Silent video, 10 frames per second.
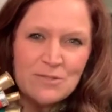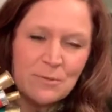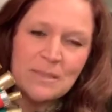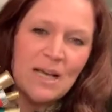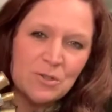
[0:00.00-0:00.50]
from
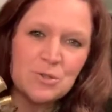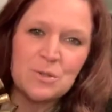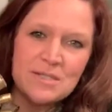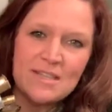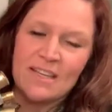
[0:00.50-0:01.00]
the
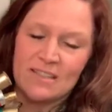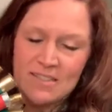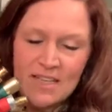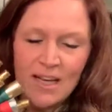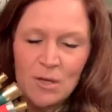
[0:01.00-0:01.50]
outdoors in
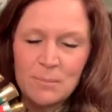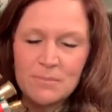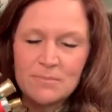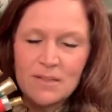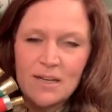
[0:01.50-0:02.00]
to help
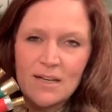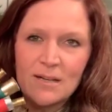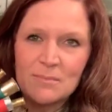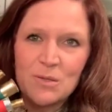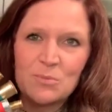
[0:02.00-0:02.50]
um,